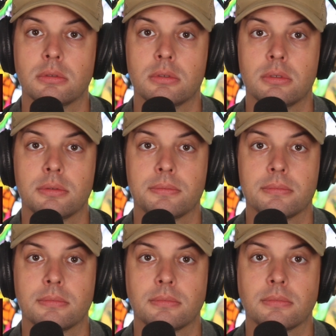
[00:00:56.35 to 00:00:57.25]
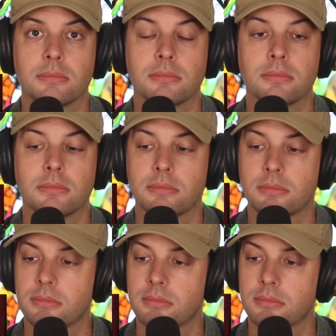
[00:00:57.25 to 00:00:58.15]

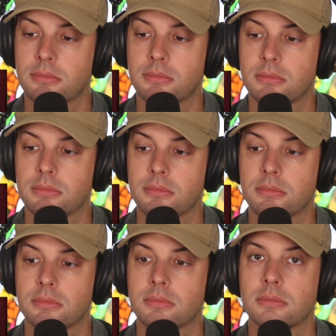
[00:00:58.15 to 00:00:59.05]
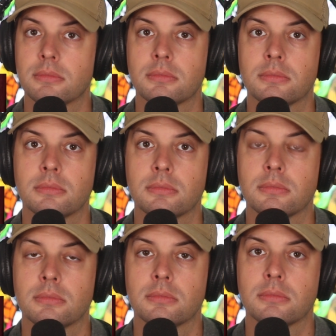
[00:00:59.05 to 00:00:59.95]

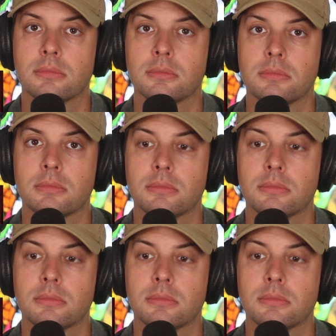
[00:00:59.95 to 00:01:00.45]
The person shown says nothing.